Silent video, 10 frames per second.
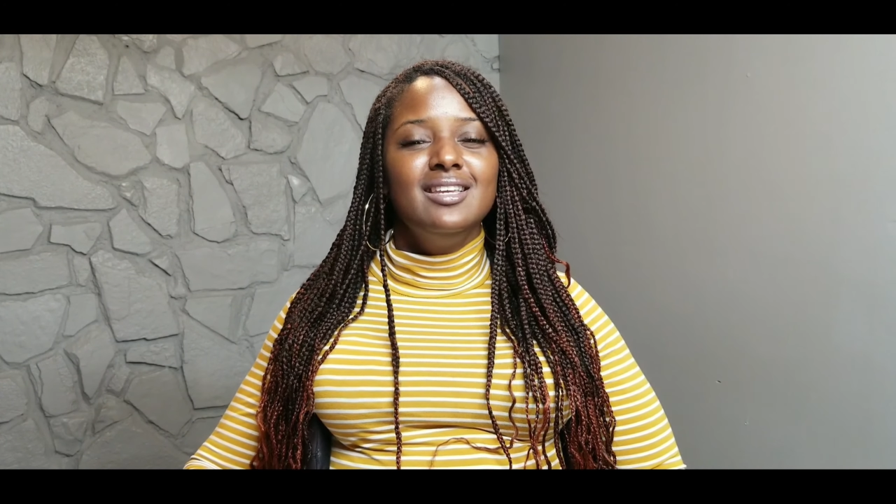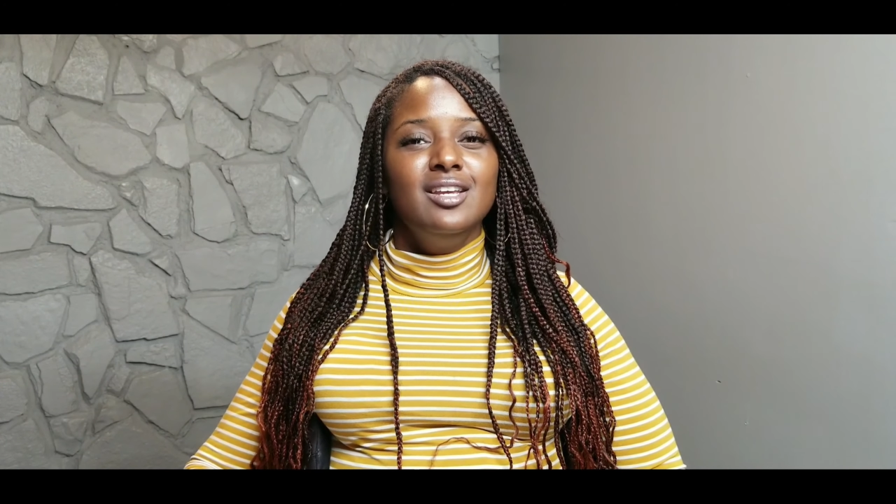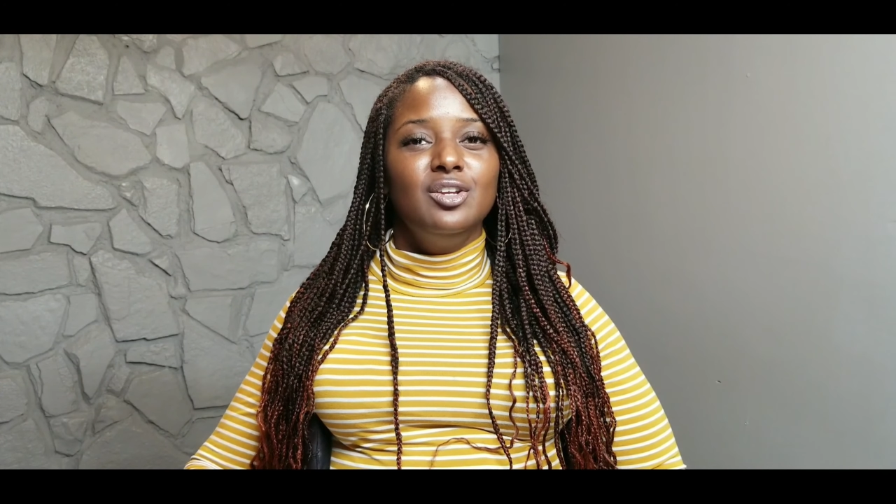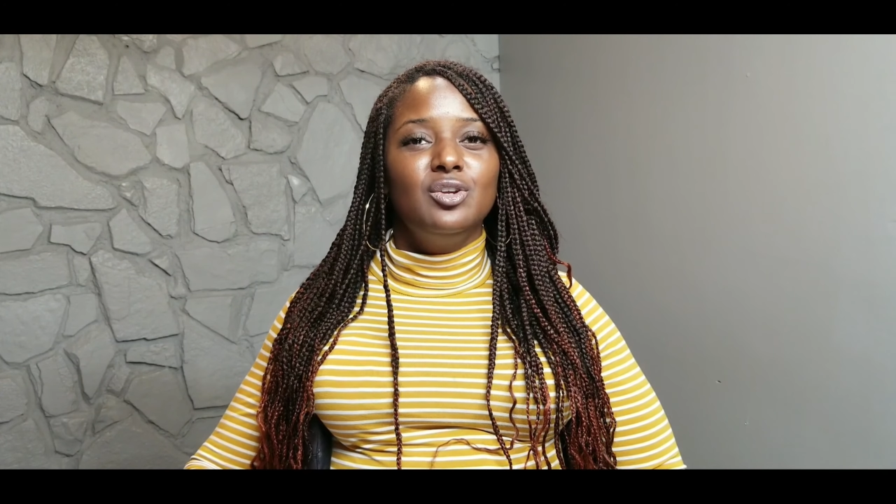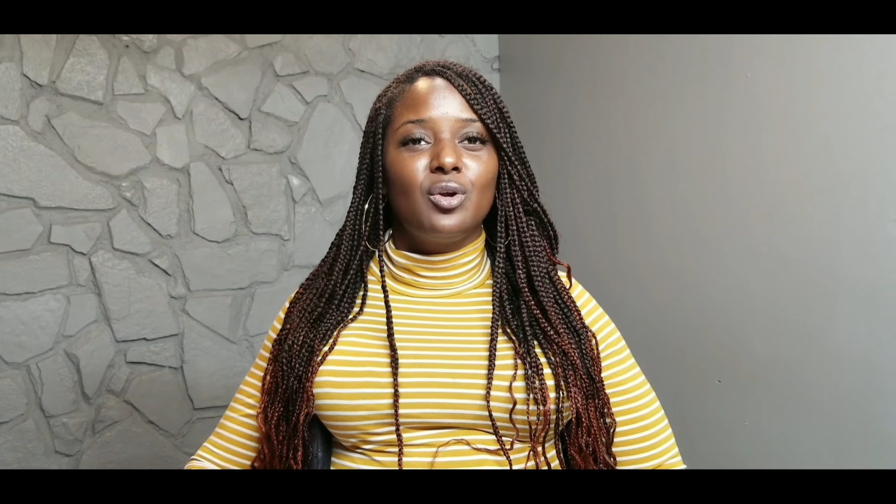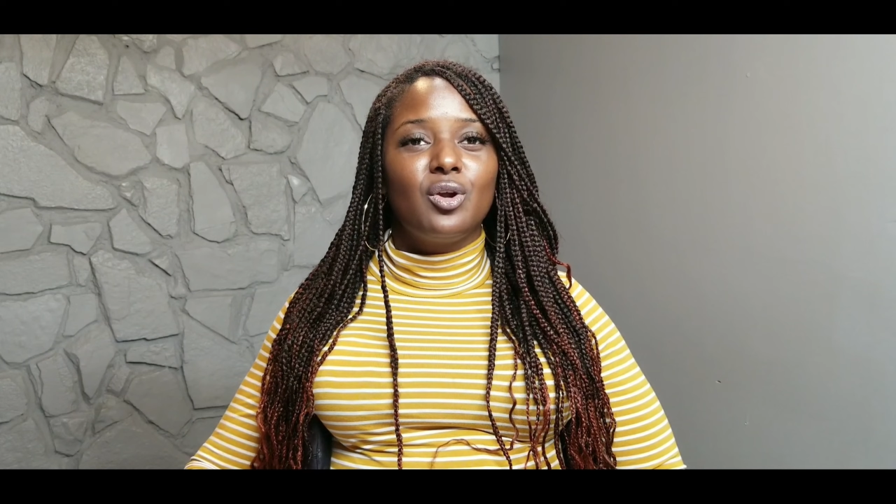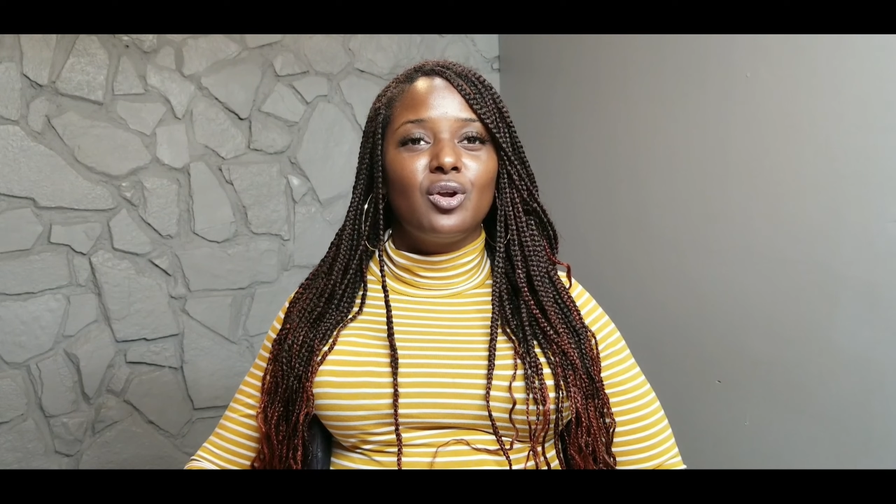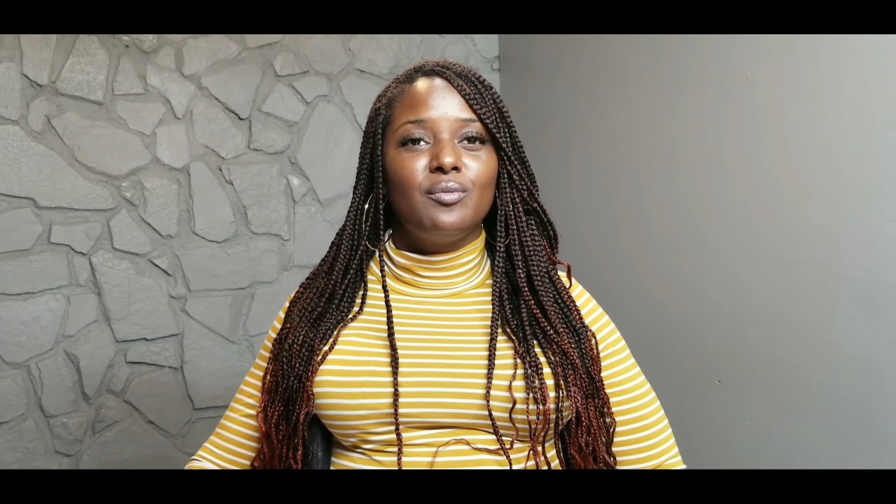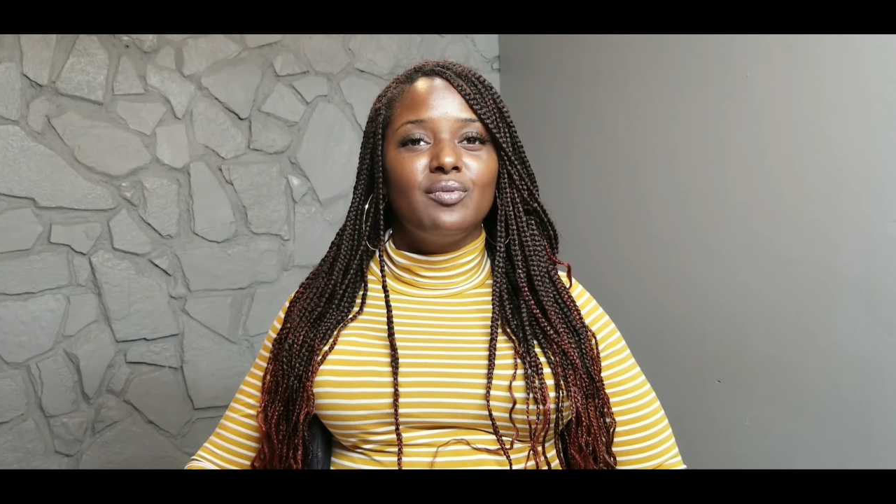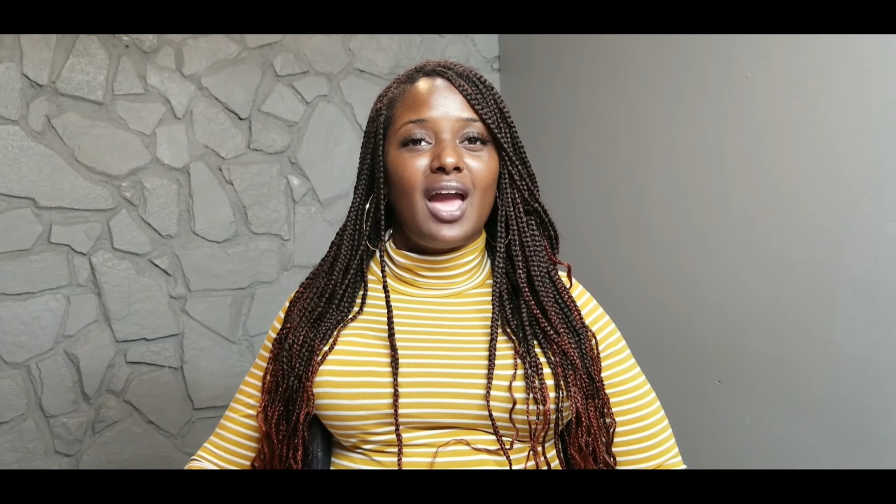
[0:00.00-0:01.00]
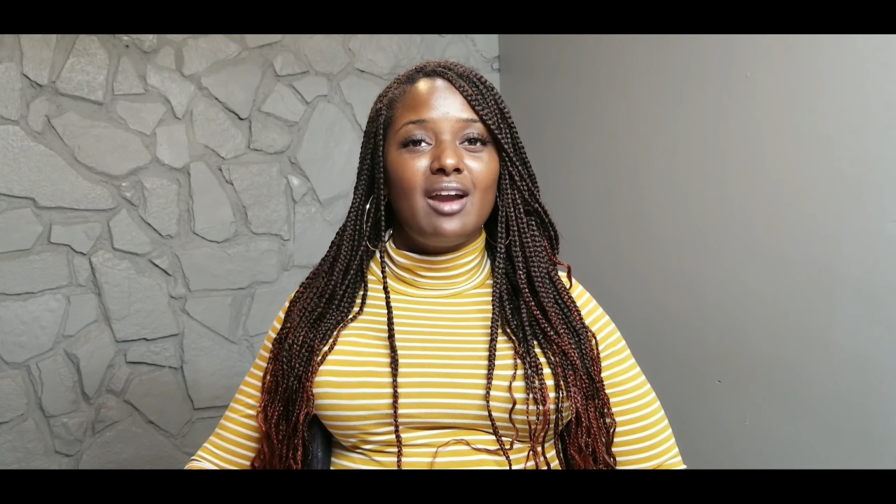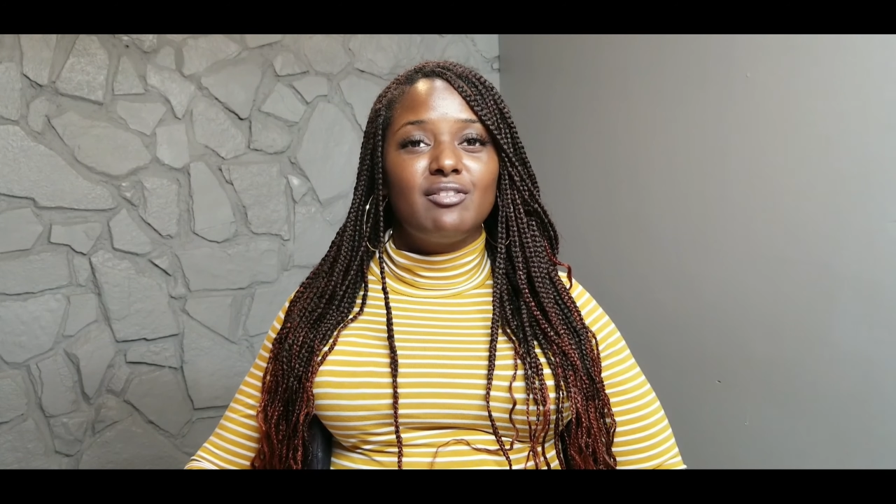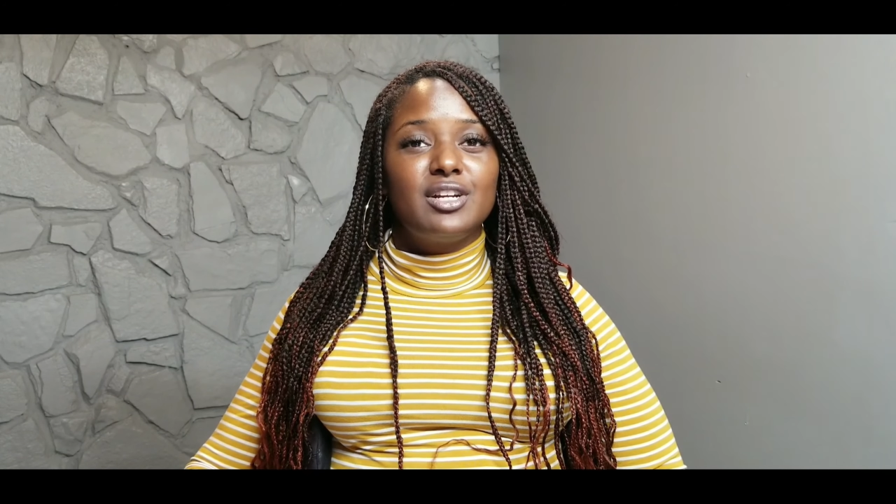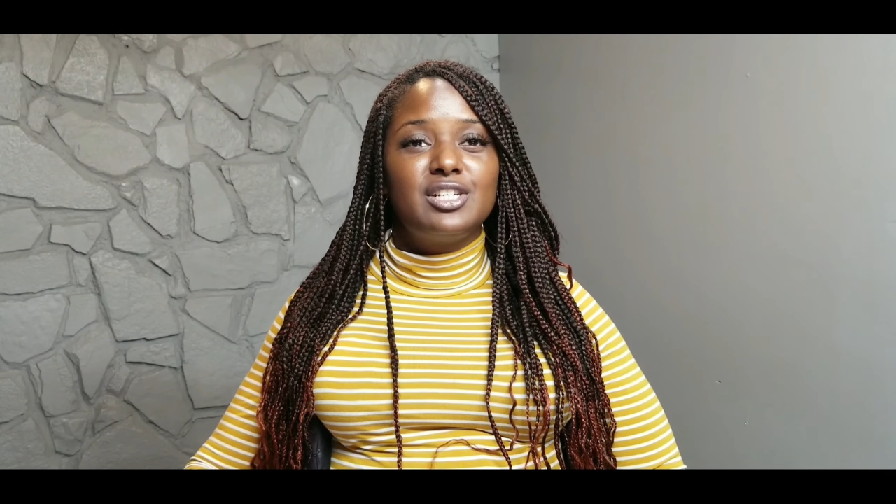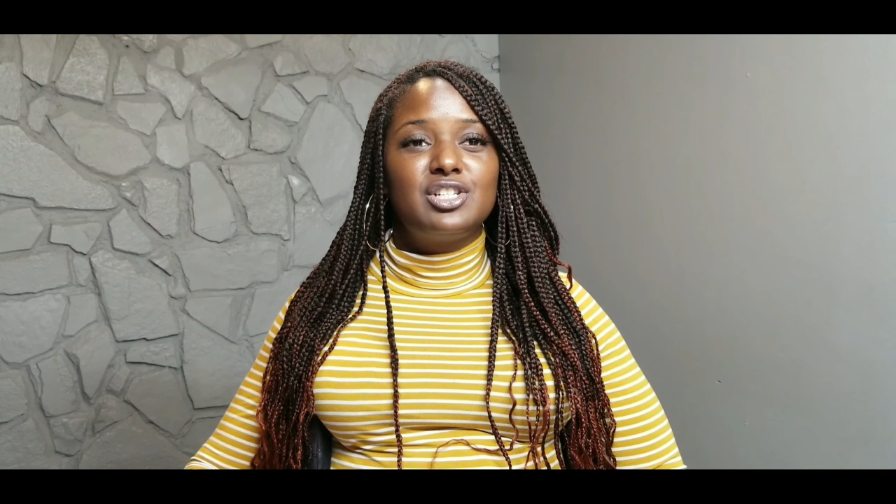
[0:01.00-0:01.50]
your
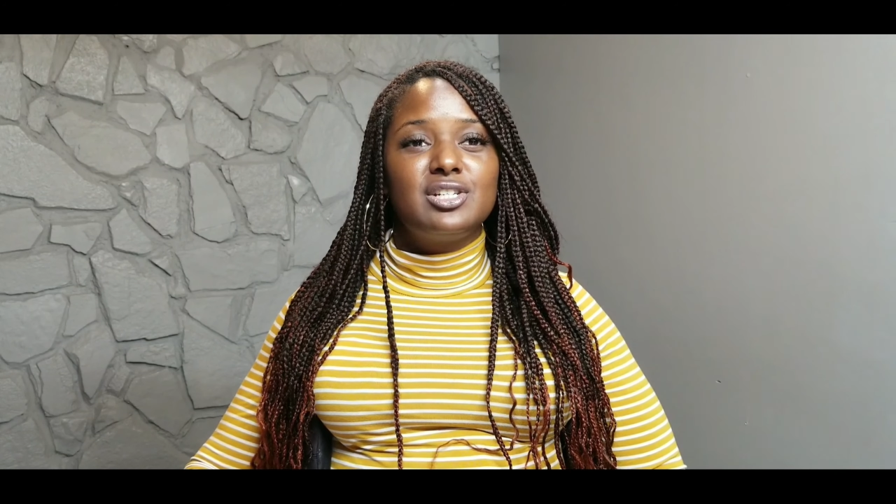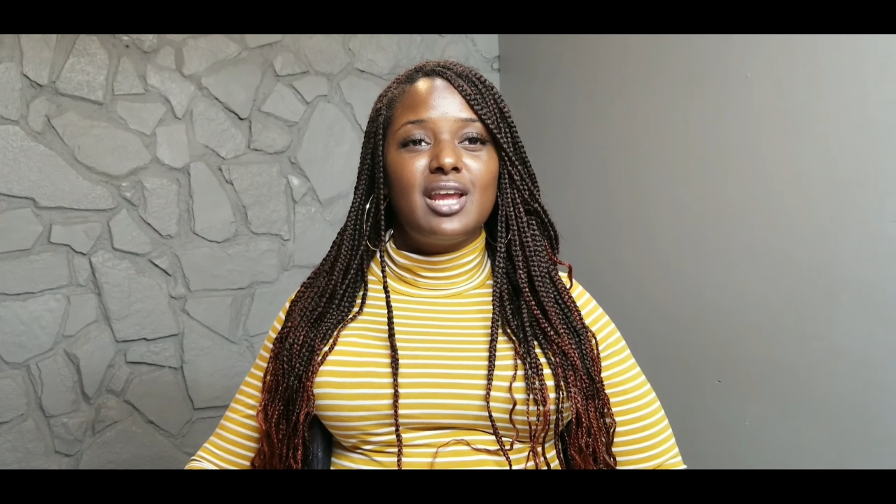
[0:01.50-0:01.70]
average